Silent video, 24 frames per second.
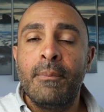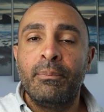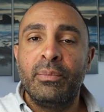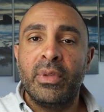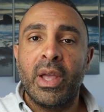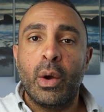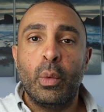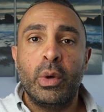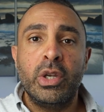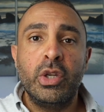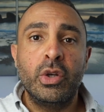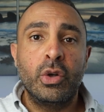
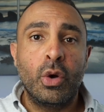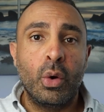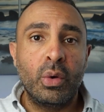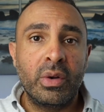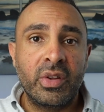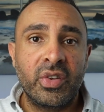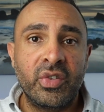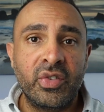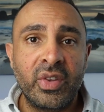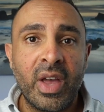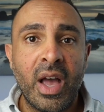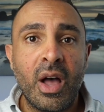Now, when you go to
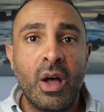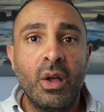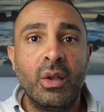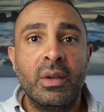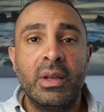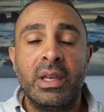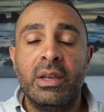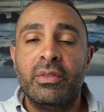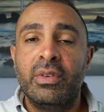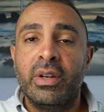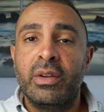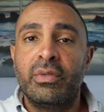sell,
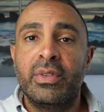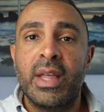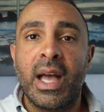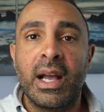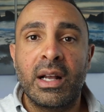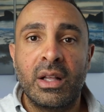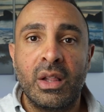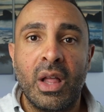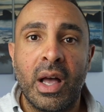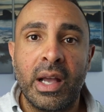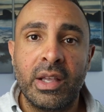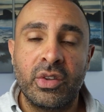even if
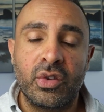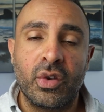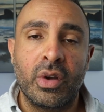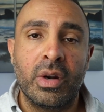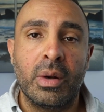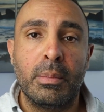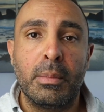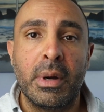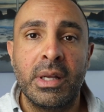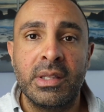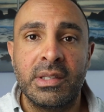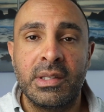that client's on a
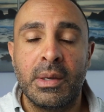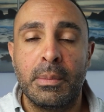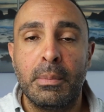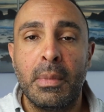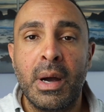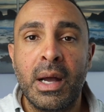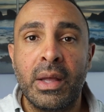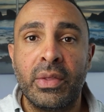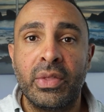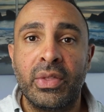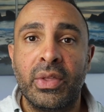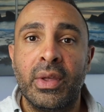month to
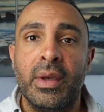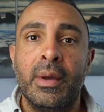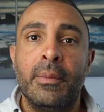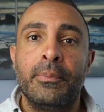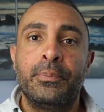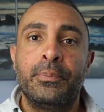month,